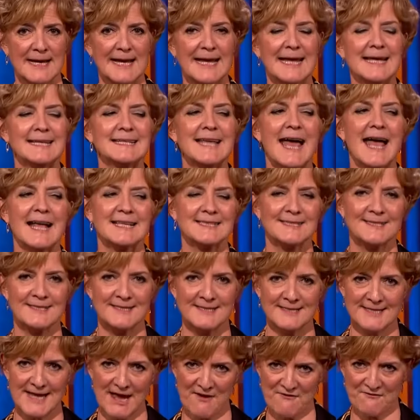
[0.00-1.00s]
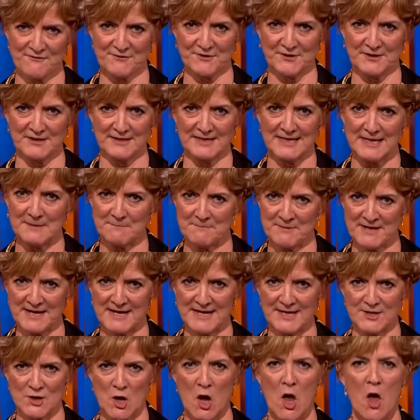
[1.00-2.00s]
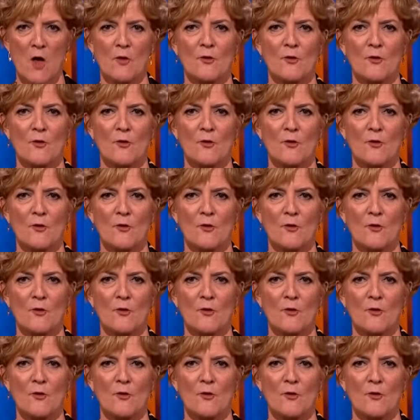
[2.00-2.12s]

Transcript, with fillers: It has definitely been